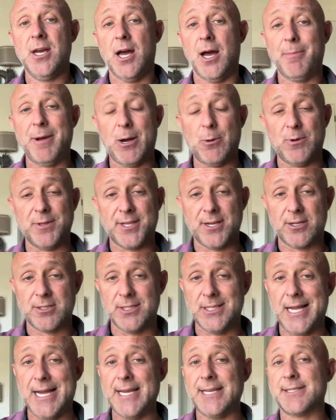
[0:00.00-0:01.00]
about what their
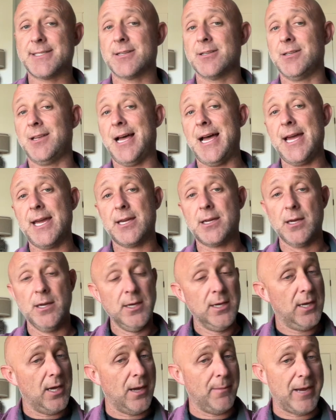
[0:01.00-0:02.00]
clients are like,
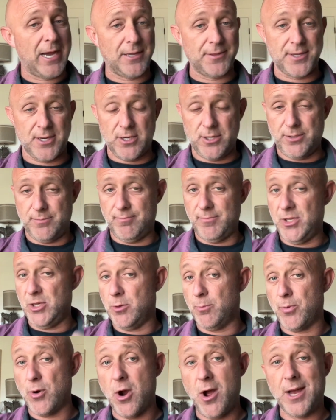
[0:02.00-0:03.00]
about their
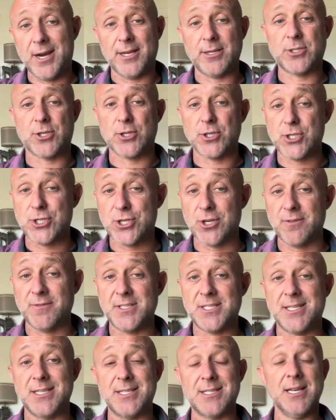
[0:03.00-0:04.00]
products or
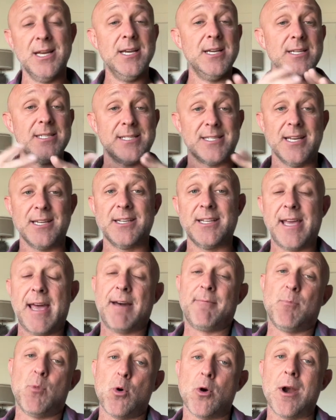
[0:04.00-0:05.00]
services. Suddenly I
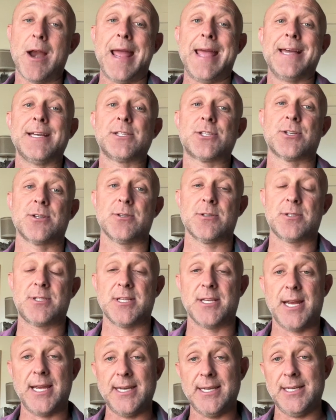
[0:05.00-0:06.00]
have more answers
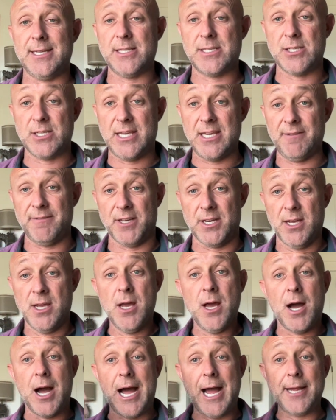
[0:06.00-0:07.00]
that I need to give it.
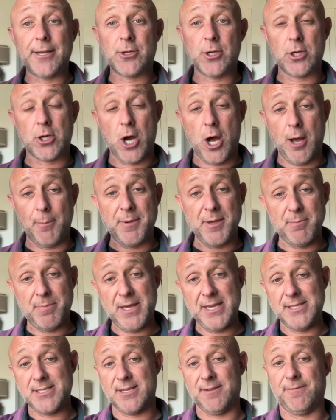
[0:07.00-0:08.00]
I could copy and
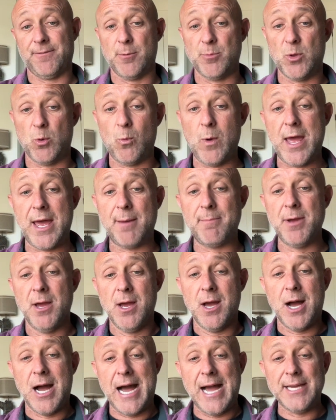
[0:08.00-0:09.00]
paste it from the web.
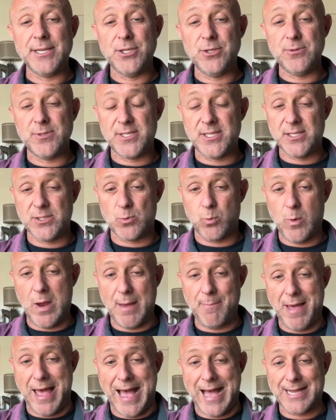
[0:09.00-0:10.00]
I use this
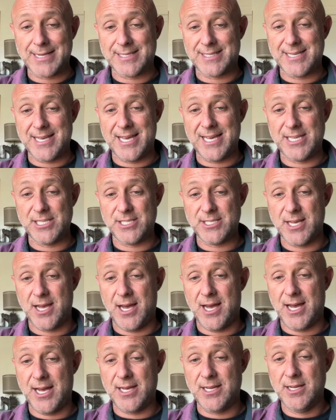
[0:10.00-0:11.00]
web access
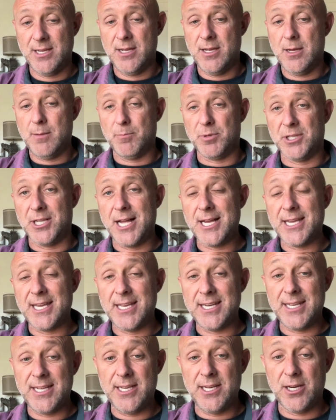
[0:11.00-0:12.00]

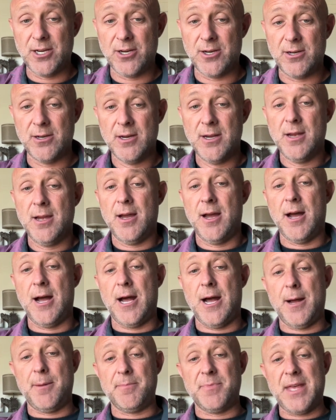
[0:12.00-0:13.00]
plugin here
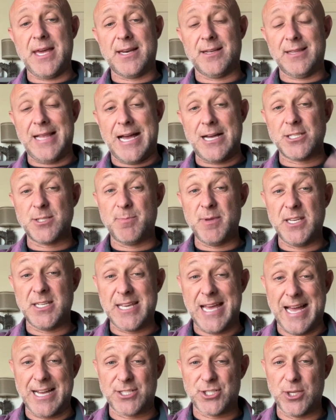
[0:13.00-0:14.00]
that allows me
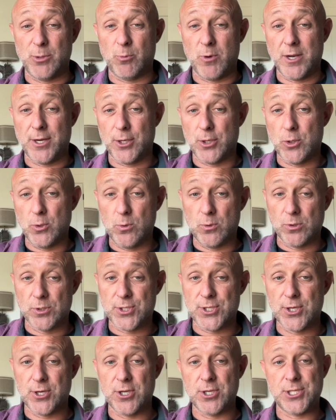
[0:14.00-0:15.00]
to actually run a Google
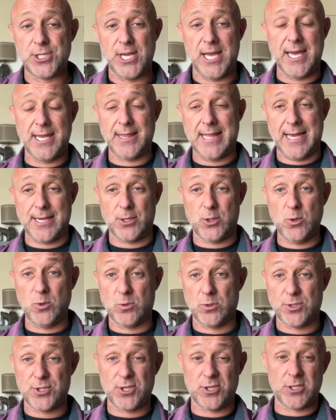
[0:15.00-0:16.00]
search, and that
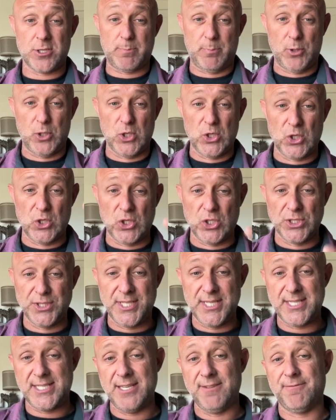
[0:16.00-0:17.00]
Google search pulled
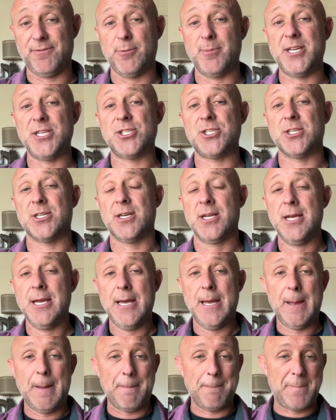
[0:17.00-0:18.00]
this information
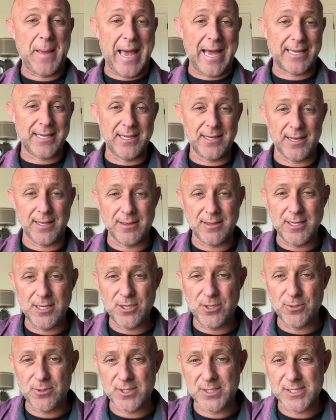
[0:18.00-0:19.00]
back in. I
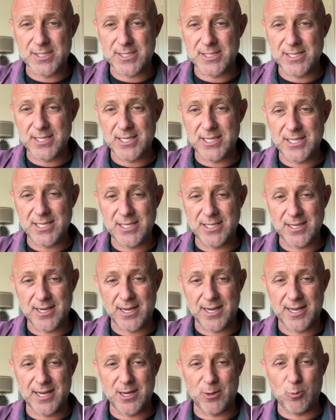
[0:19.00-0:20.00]
think you can see
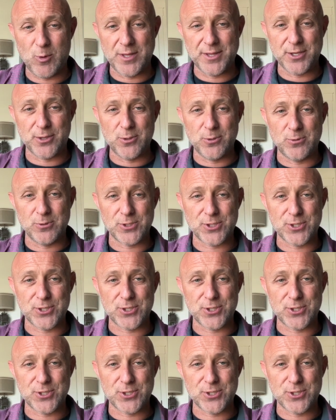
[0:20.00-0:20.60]
what the Google